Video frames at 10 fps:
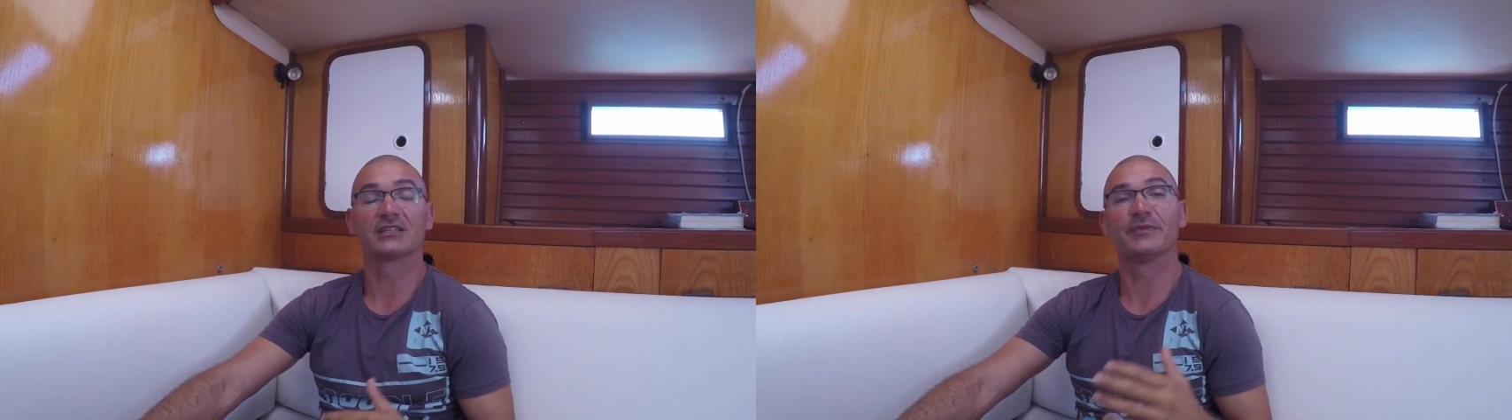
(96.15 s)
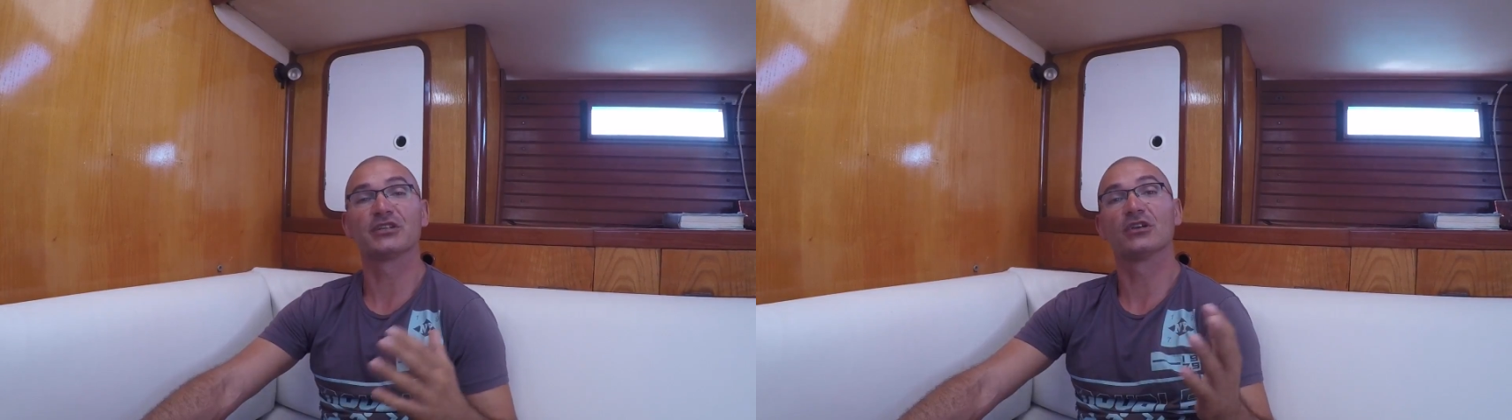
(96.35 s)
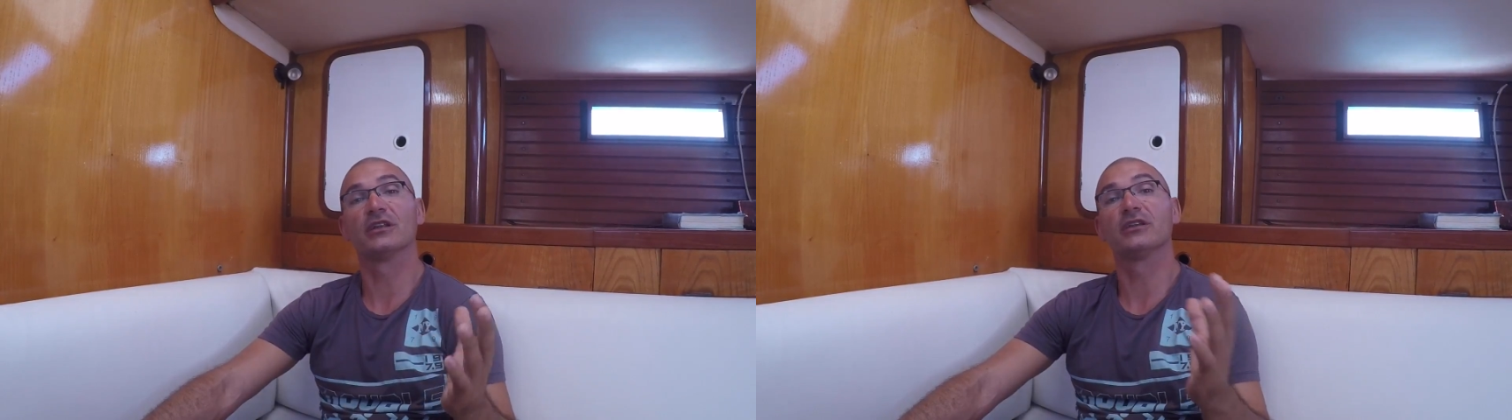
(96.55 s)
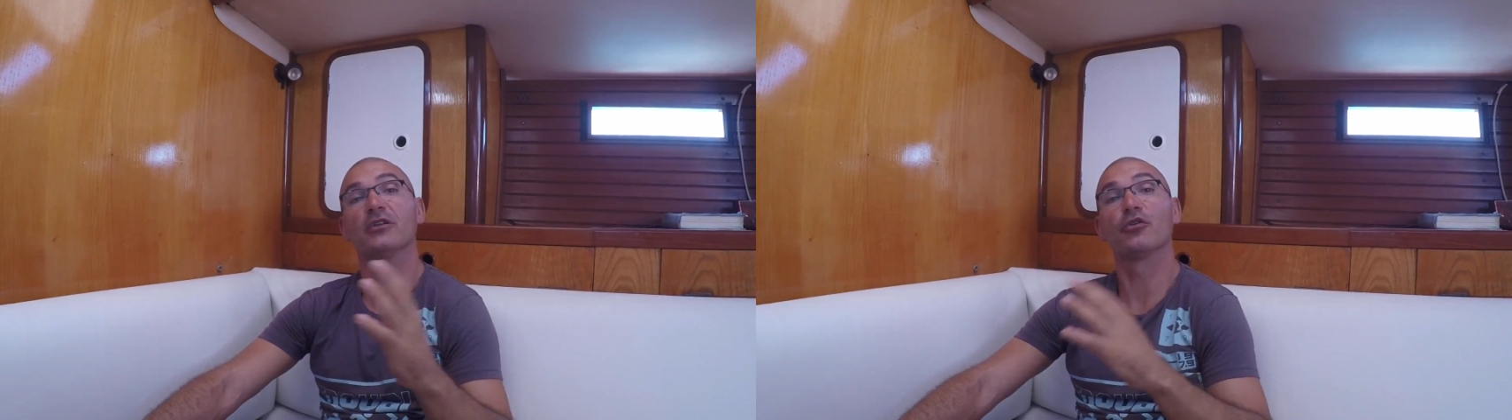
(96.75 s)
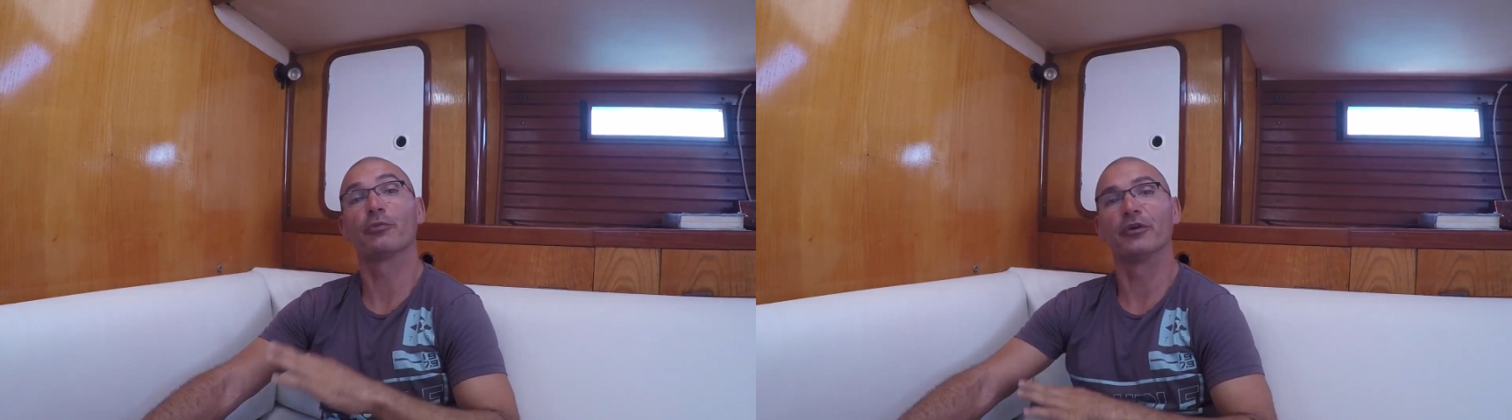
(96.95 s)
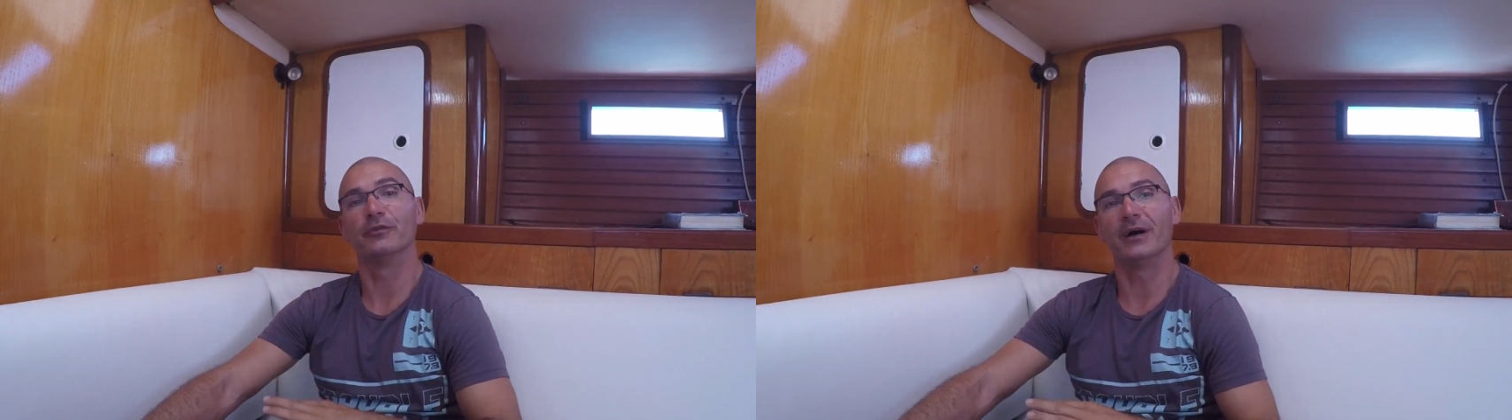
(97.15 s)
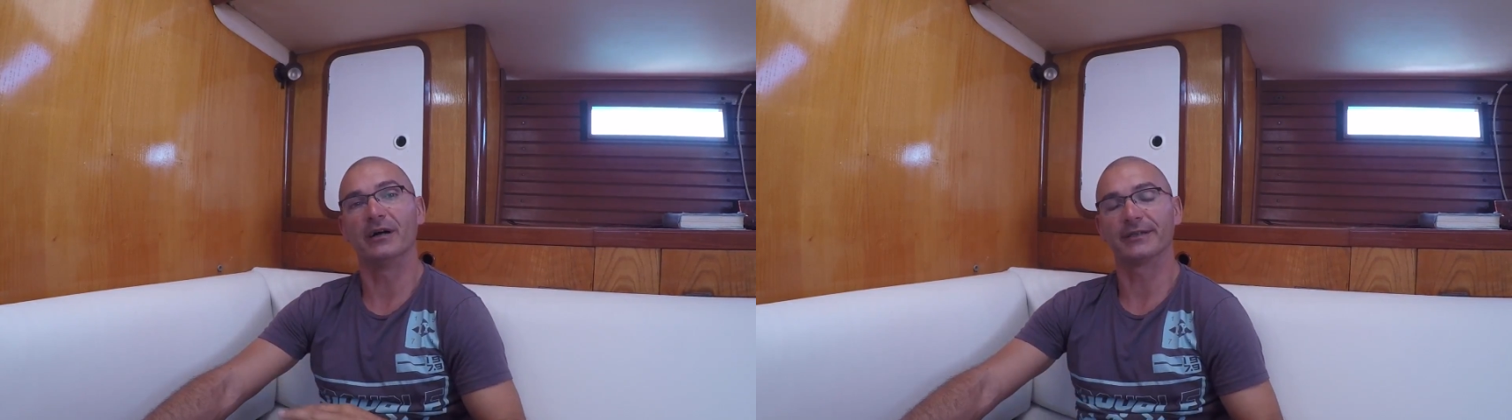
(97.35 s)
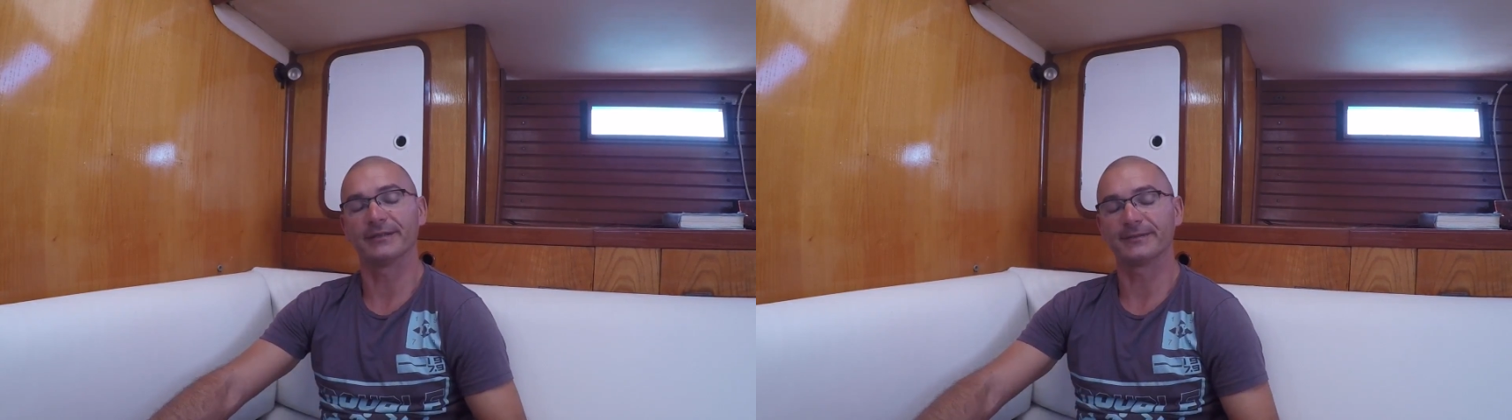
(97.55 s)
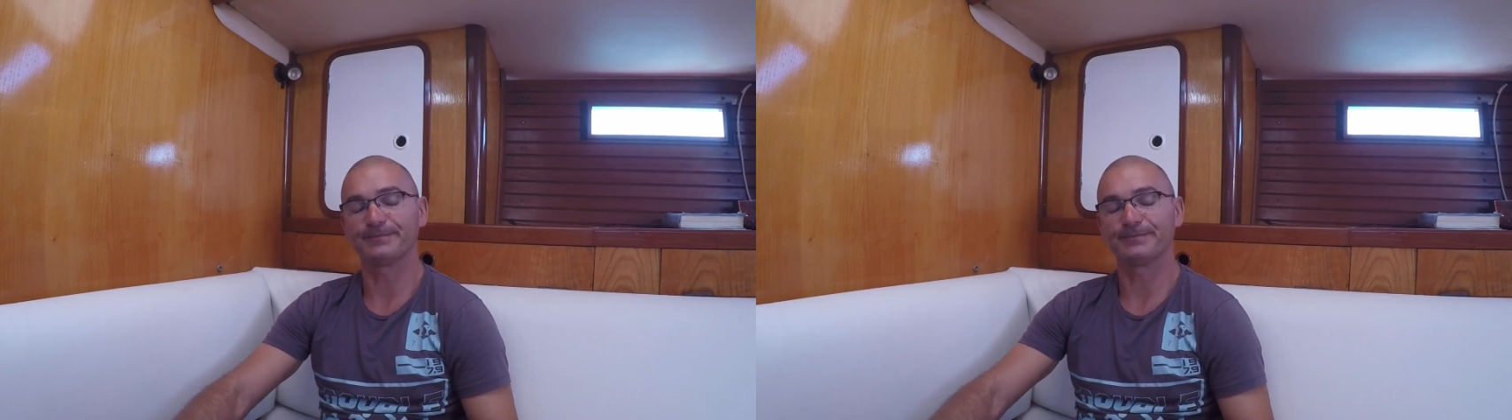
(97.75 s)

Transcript: especially the European market.